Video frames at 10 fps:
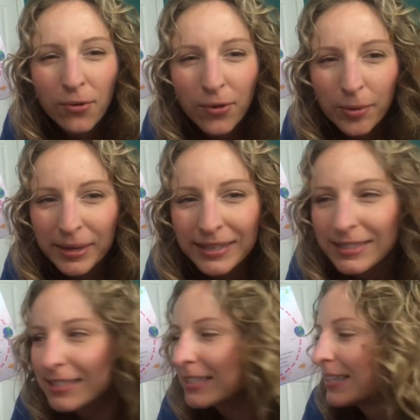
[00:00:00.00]

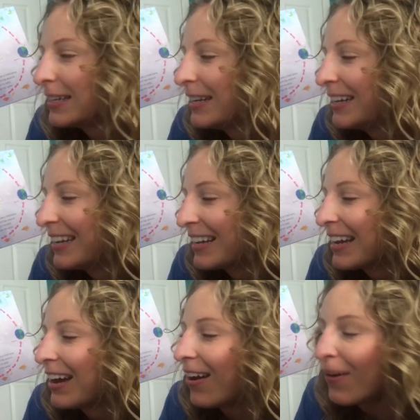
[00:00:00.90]
orbits
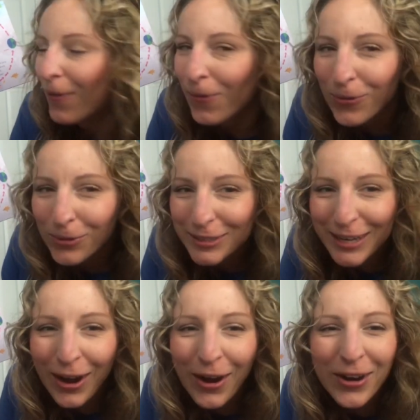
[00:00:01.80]
old
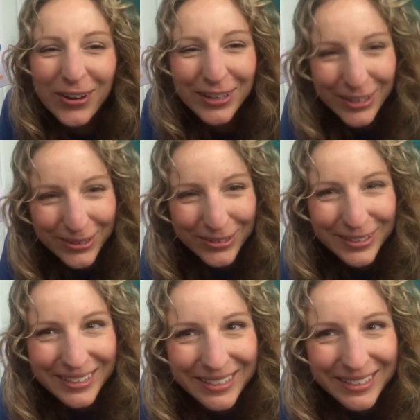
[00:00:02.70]
are you?